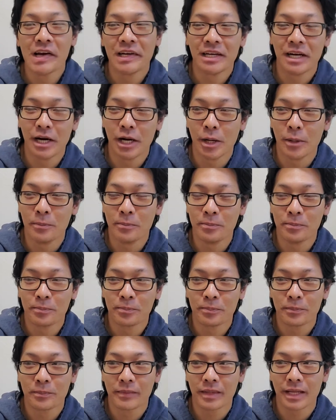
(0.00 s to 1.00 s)

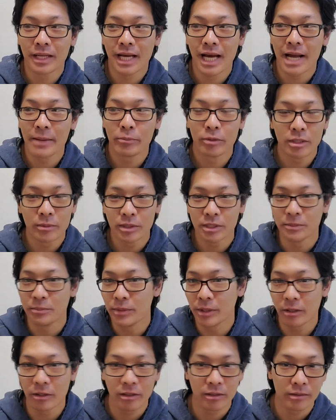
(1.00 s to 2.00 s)
I pretty much
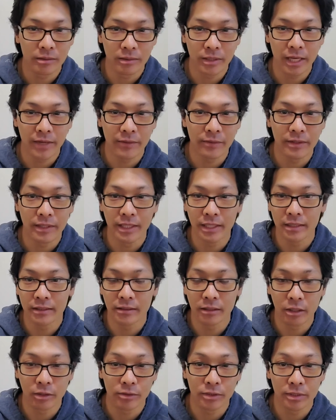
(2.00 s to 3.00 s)
mirror everything
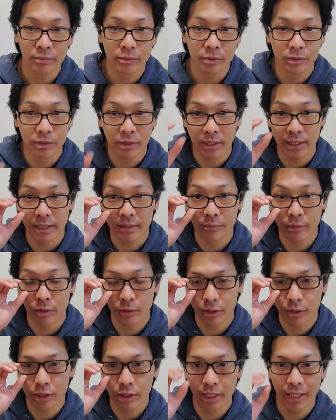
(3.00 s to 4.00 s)
close to Bruce Lee's
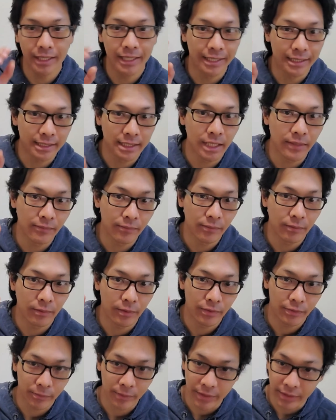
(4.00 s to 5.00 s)
protein shake except for
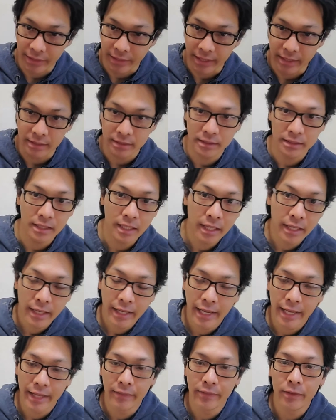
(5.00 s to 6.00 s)
three things,
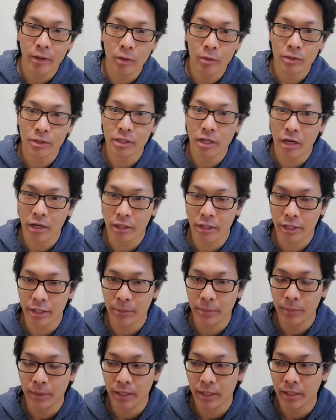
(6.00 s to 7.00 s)
and those are going to
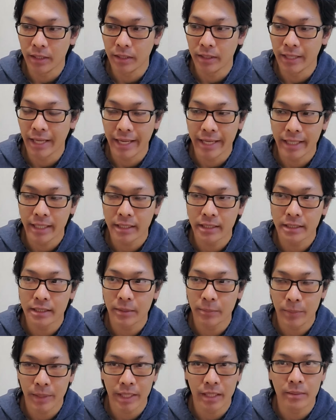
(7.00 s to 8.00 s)
be eggs,
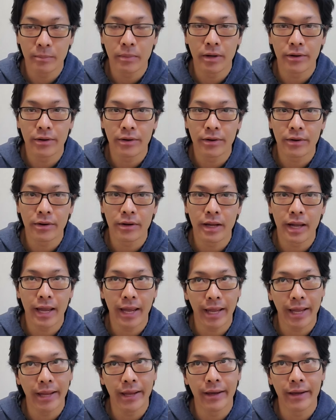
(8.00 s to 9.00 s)
peanut butter,
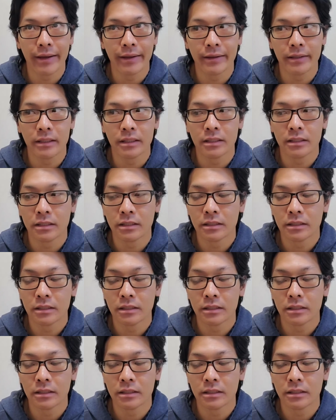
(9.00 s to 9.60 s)
and